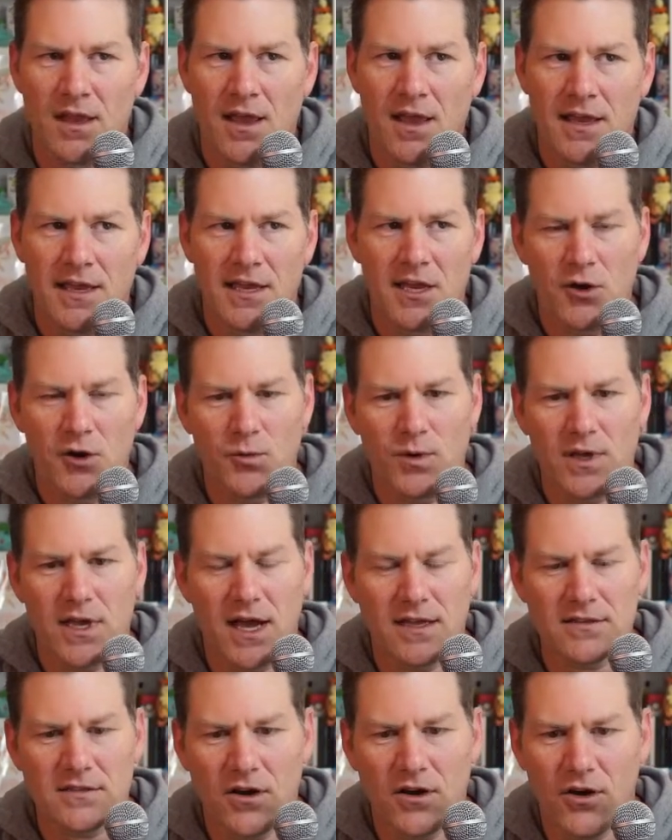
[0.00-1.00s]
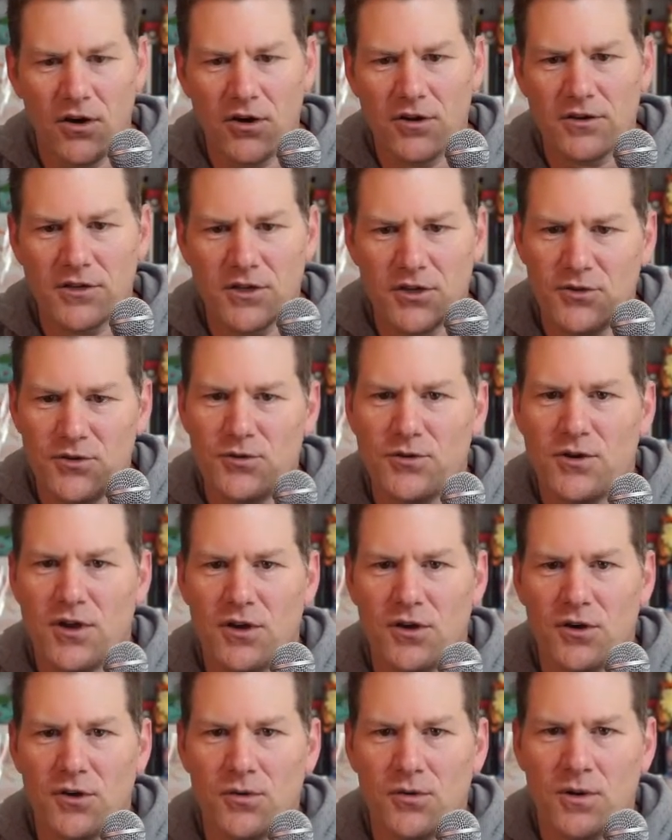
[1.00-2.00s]
Here we got the
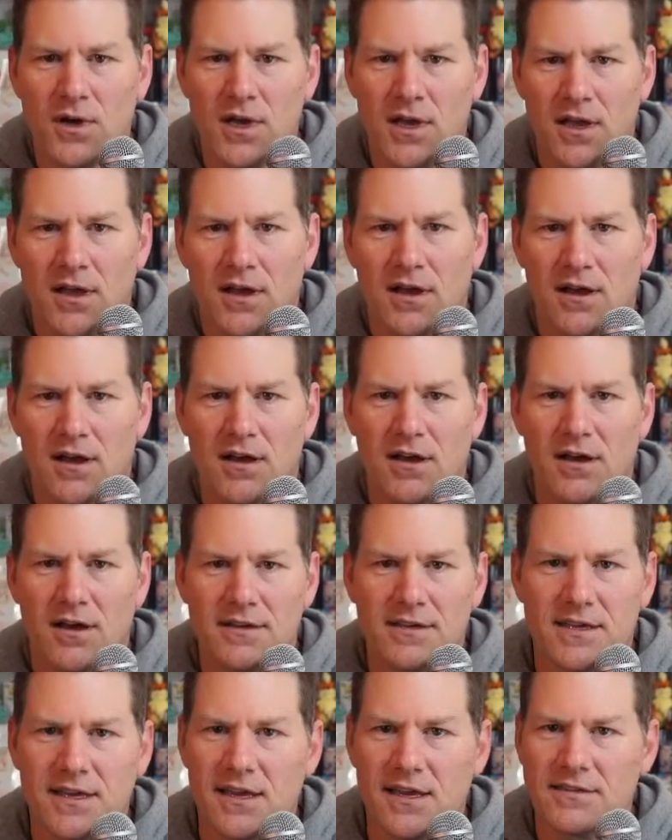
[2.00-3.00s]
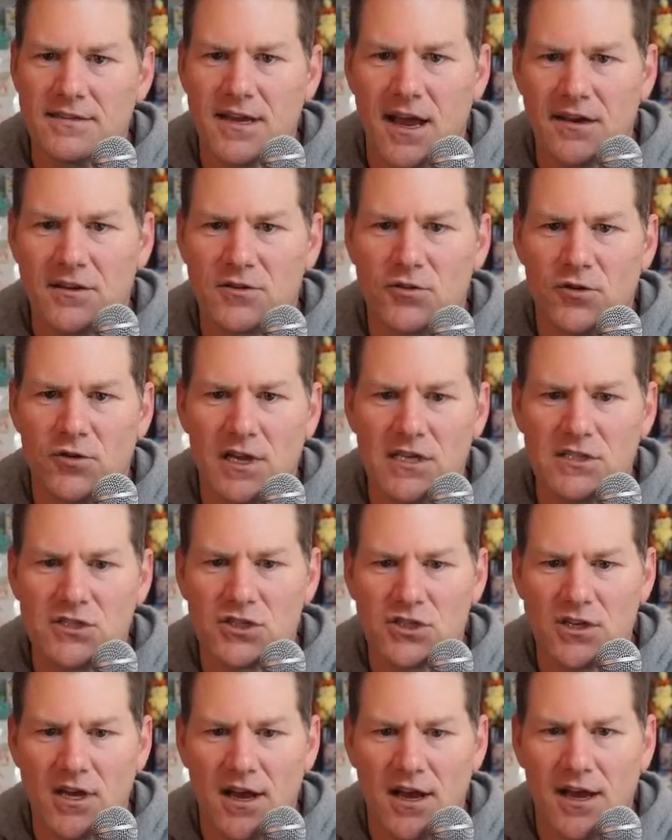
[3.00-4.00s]
Articuno. Again, not a great
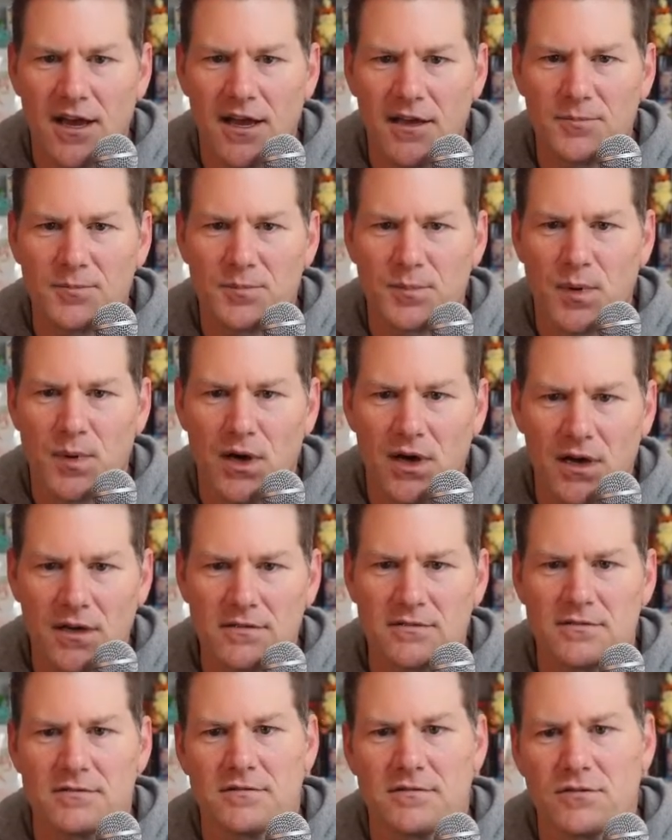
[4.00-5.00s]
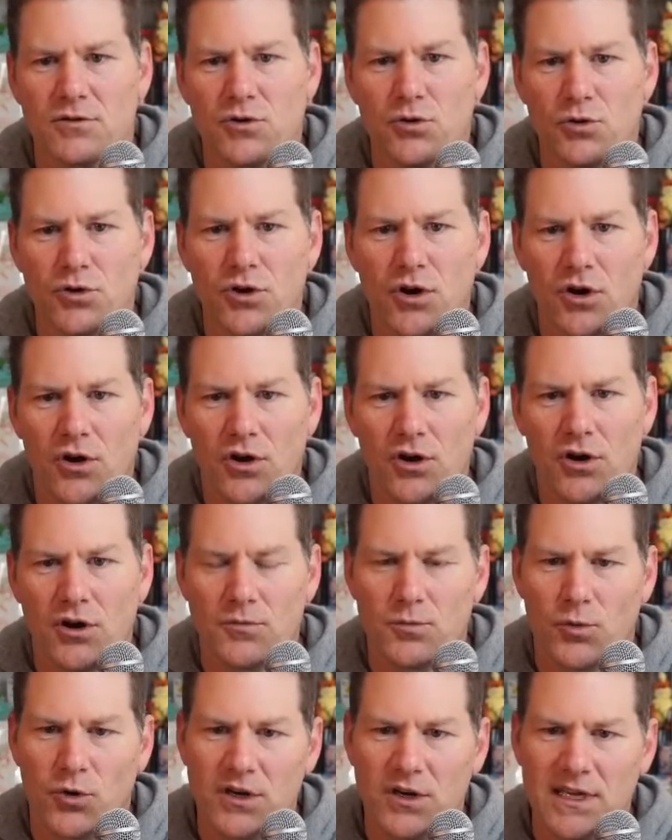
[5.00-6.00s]
shot, but cool
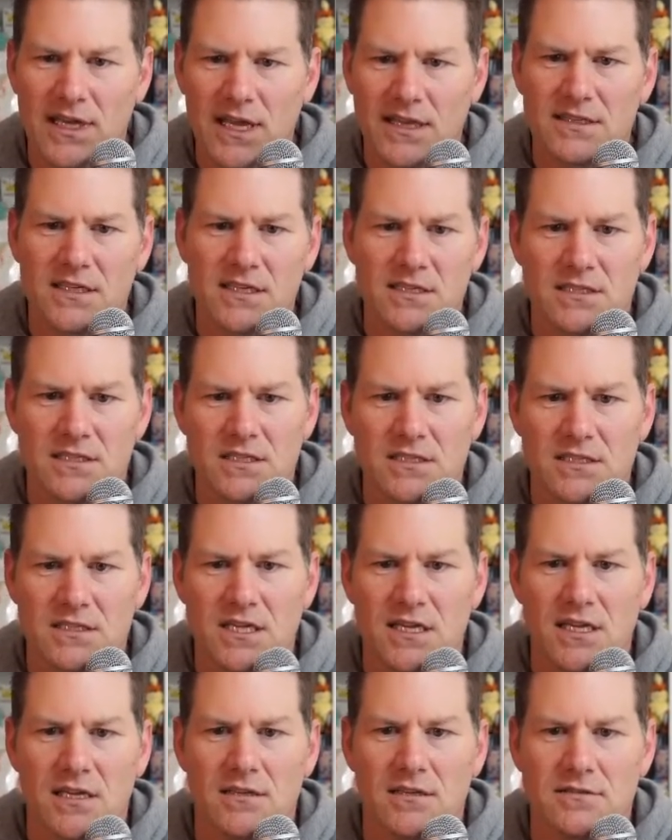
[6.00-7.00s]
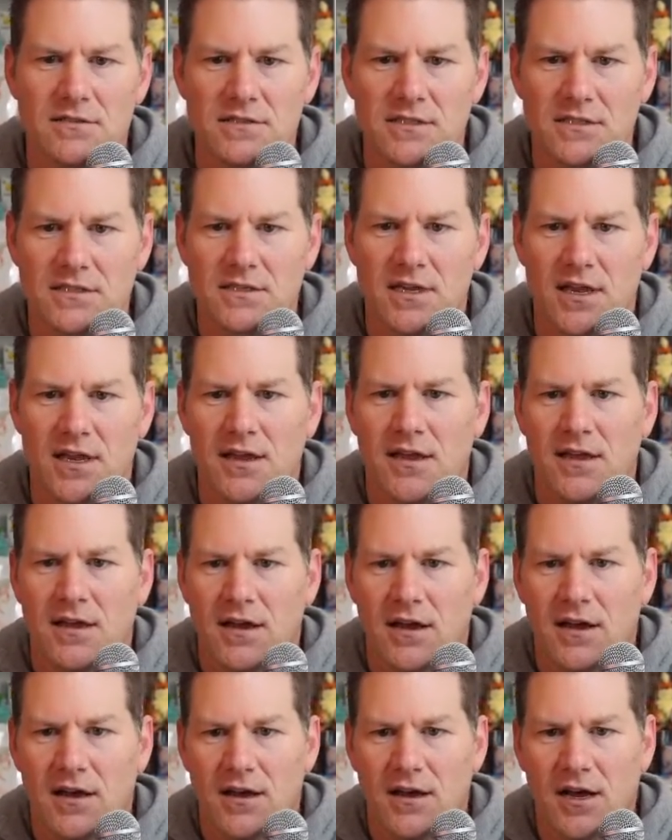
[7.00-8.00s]
card. We're going to get these in tins.
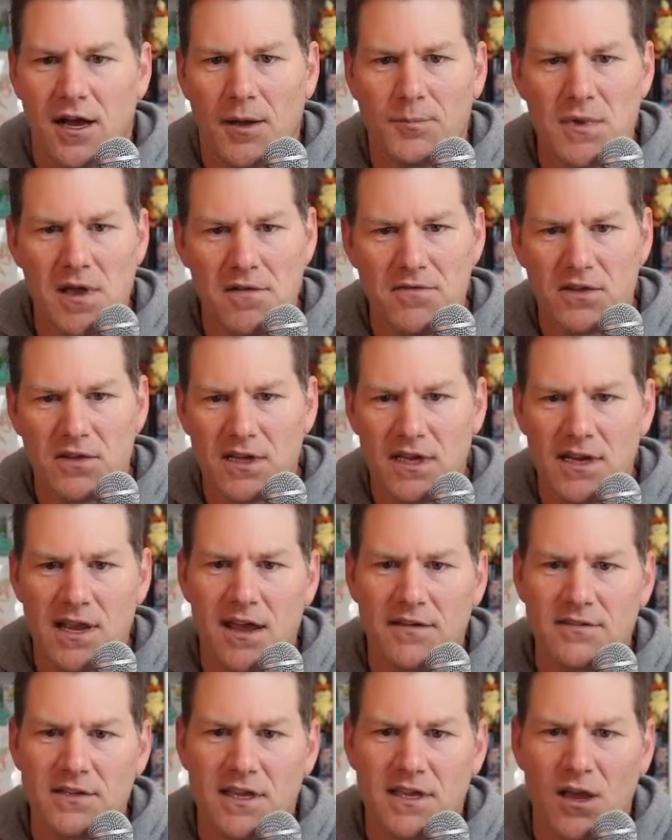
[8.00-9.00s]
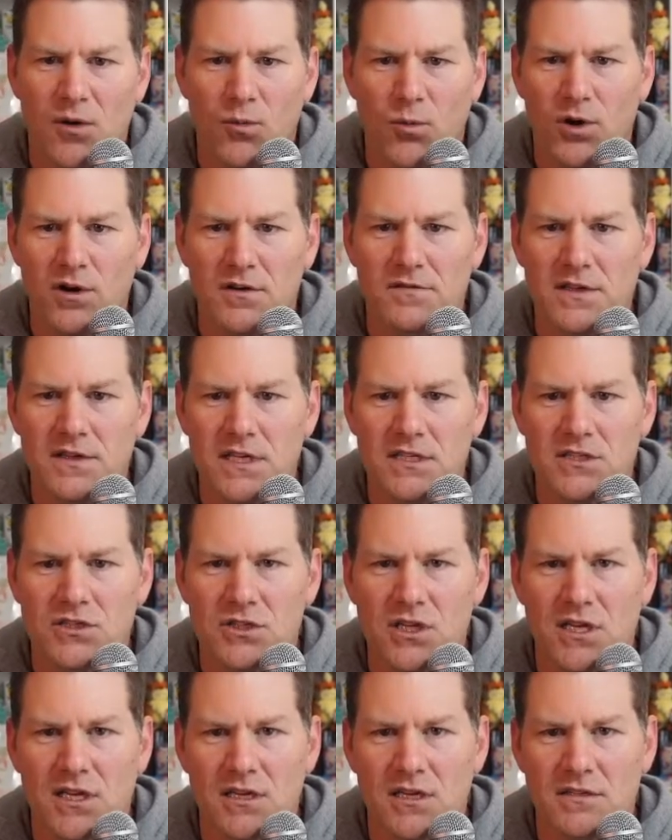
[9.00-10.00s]
I'm definitely going to have to get one of each
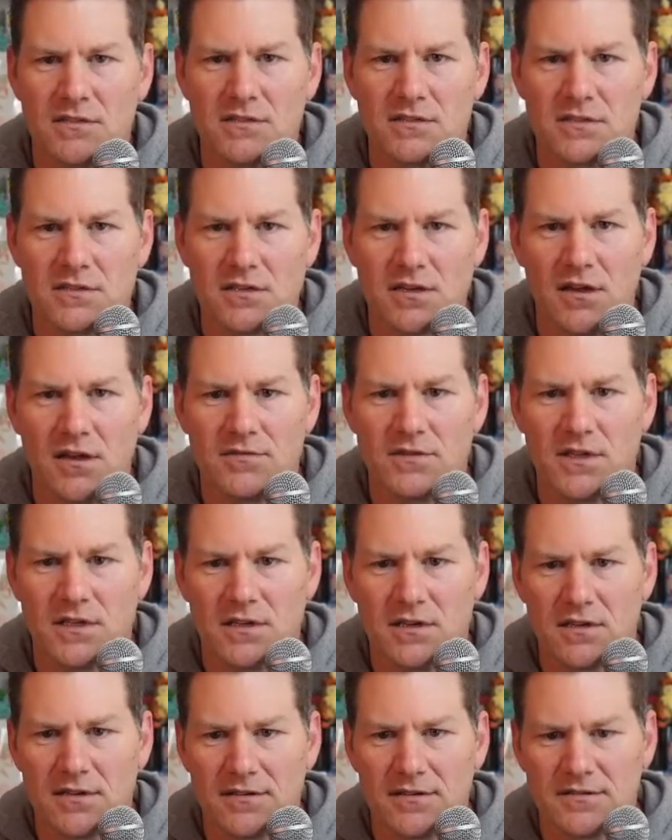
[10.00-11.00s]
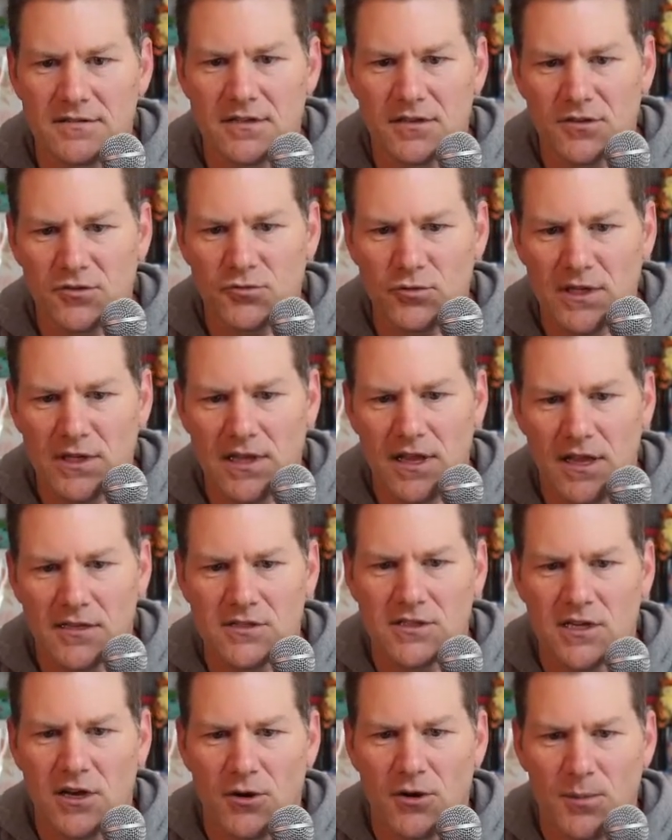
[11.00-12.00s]
tins of the 3
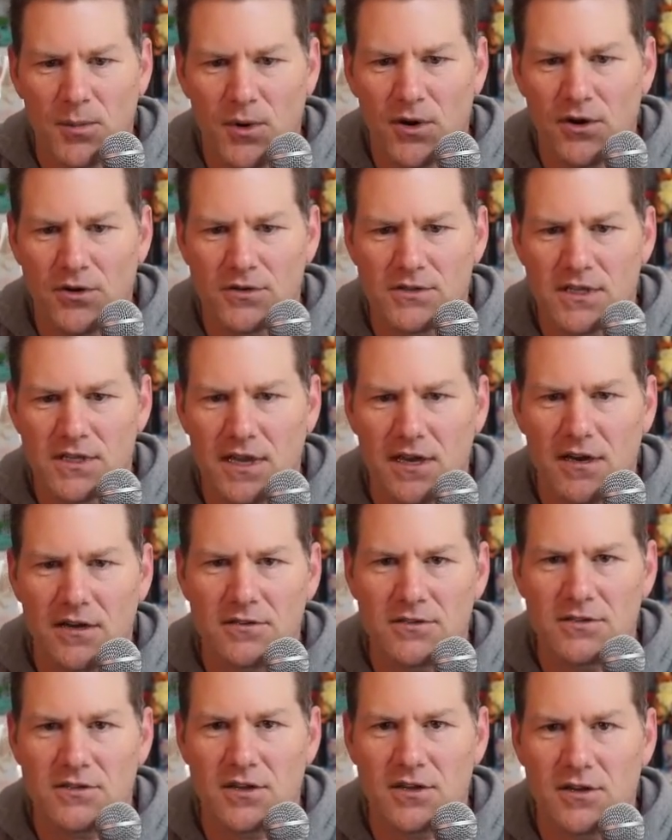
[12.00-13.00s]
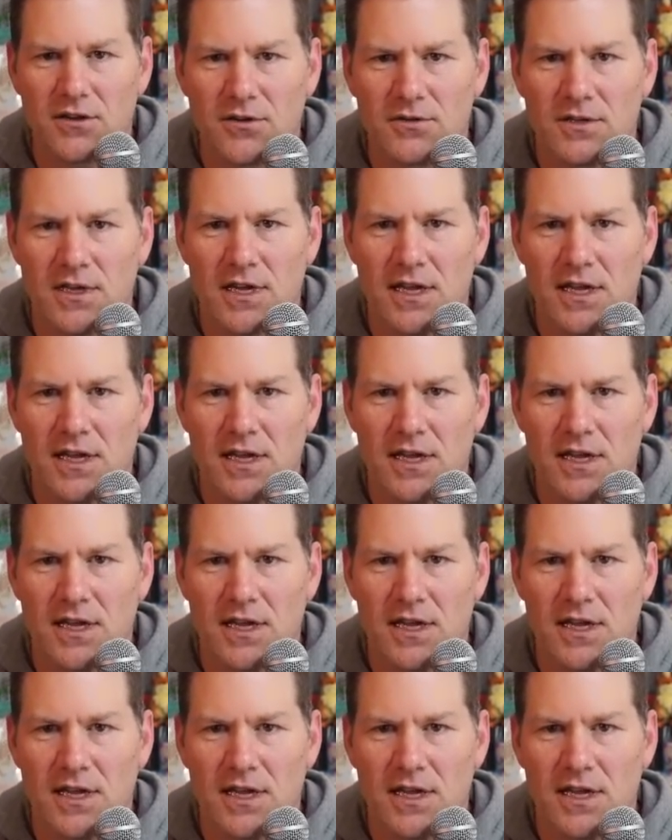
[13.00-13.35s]
legendary birds there. So,